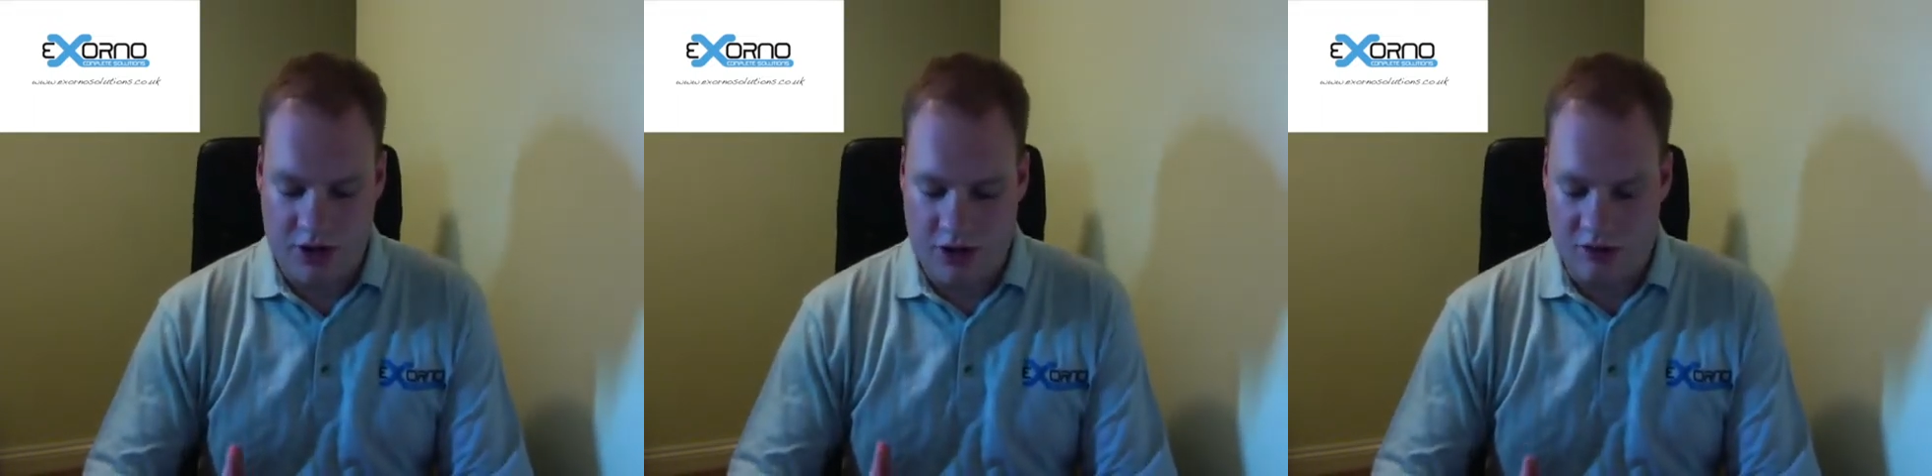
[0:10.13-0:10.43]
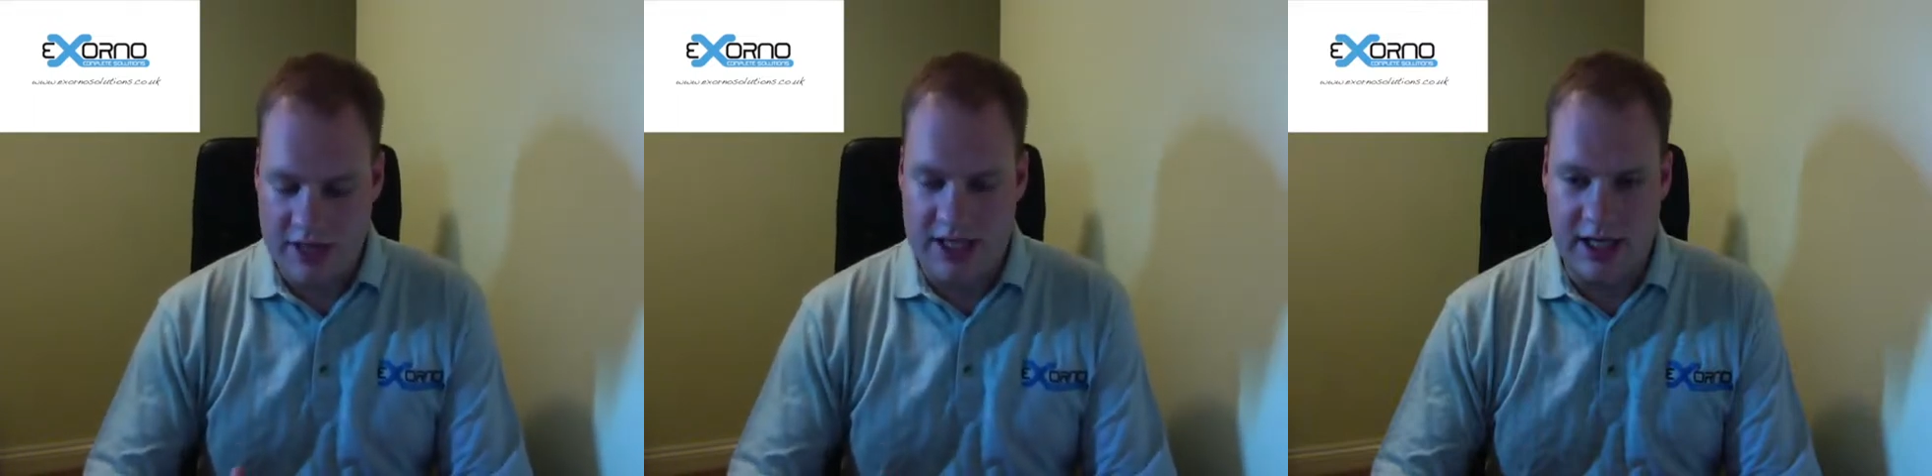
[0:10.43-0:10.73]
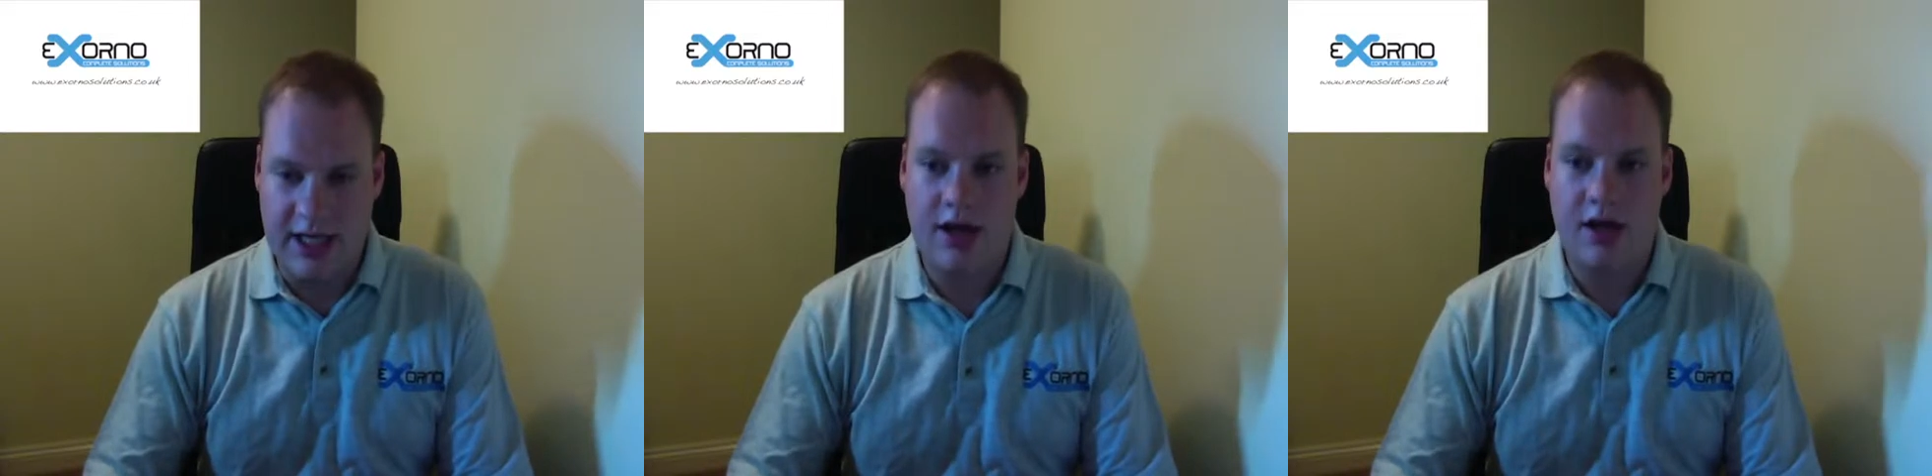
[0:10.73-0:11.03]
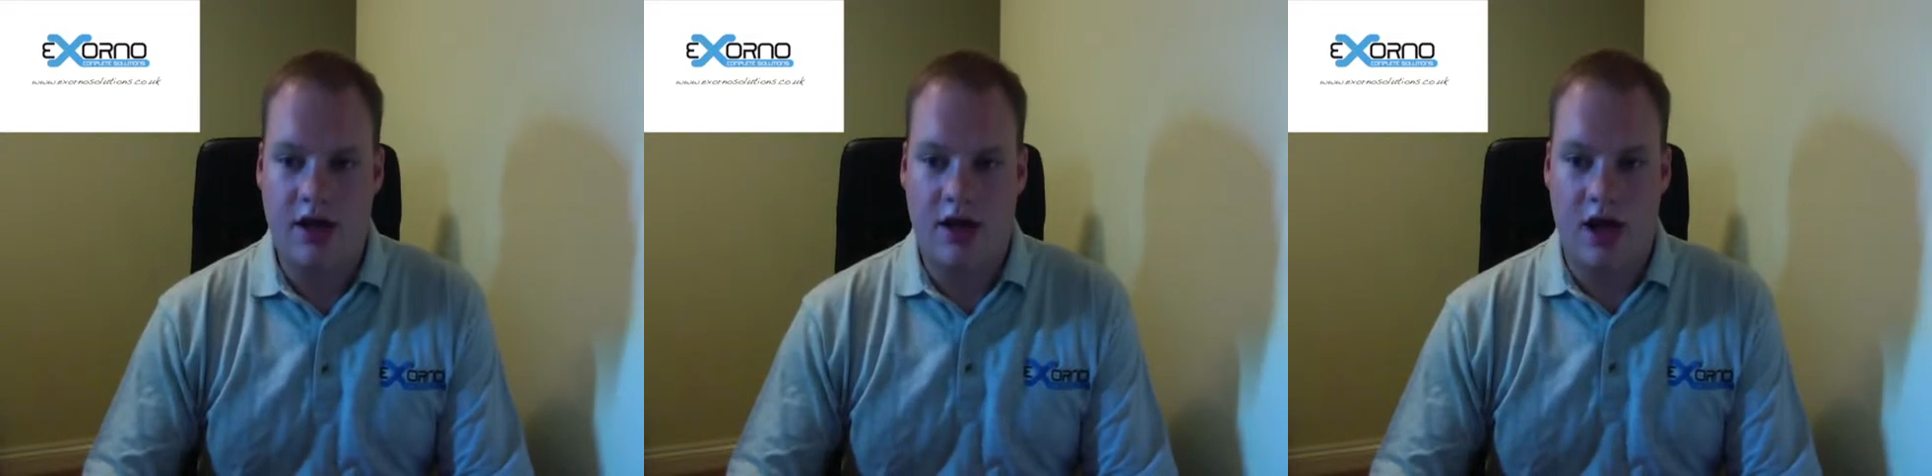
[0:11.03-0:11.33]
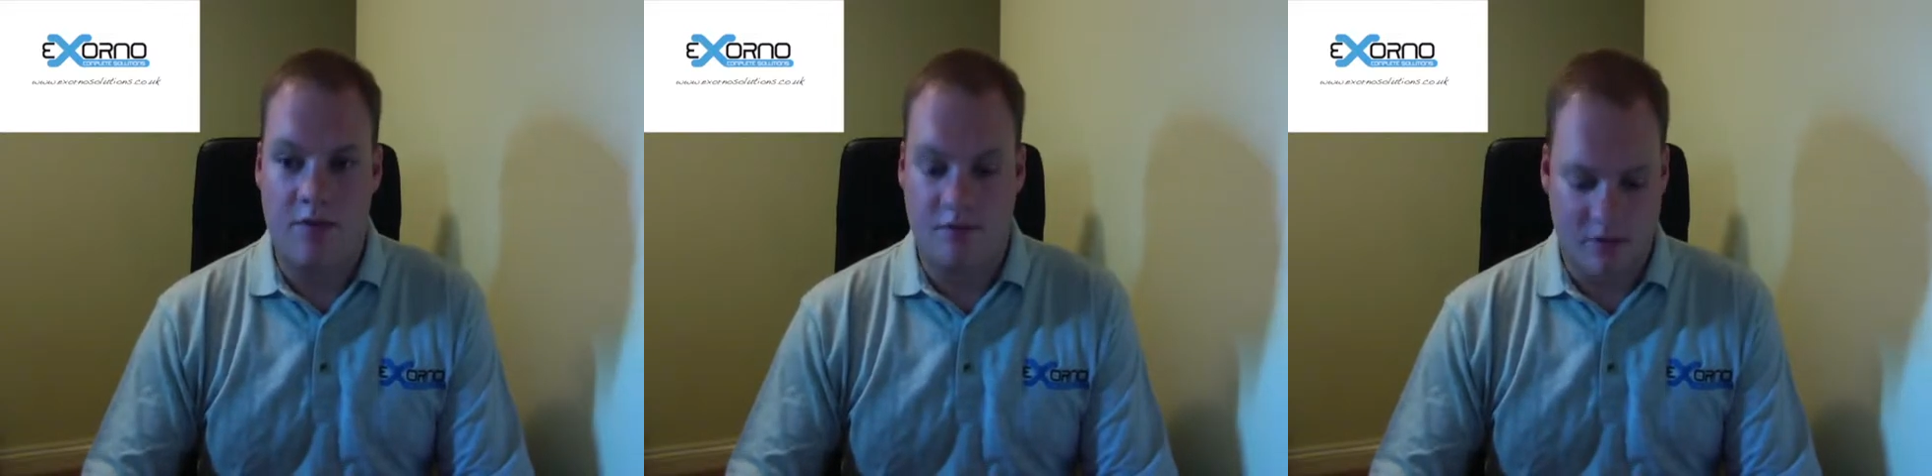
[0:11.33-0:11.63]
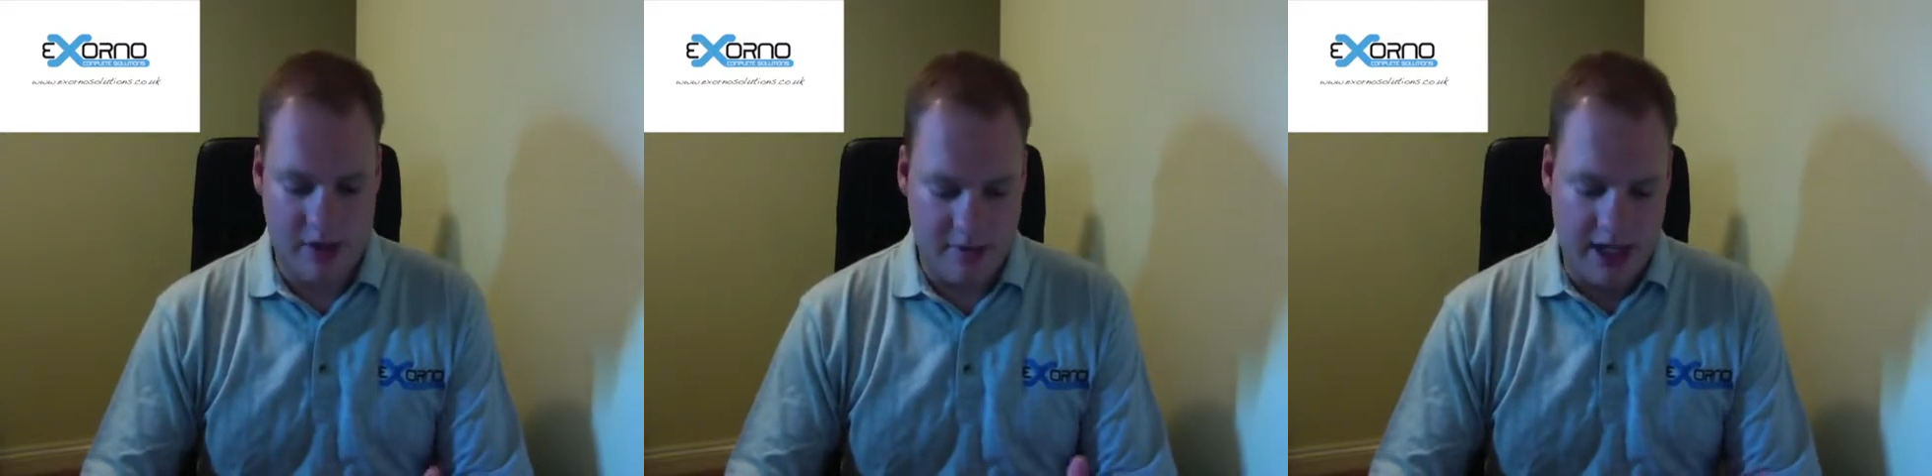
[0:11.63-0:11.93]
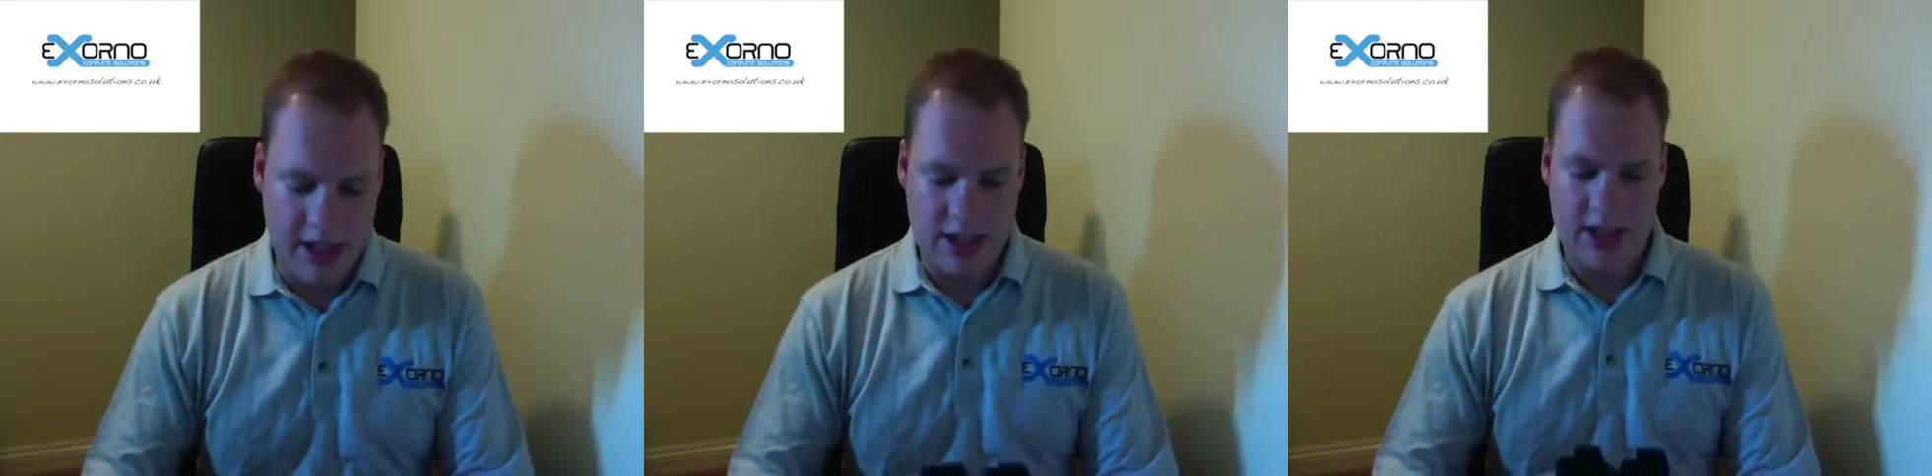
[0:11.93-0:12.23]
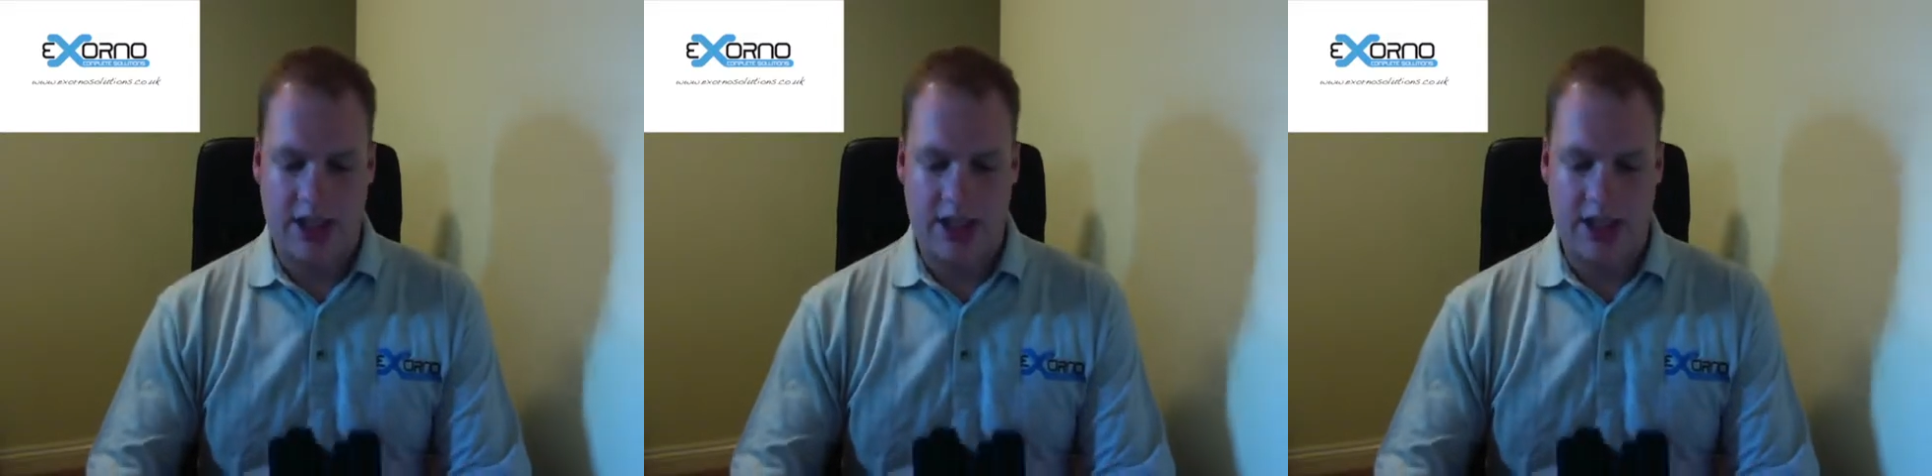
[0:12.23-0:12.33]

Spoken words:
I got recently from eBay,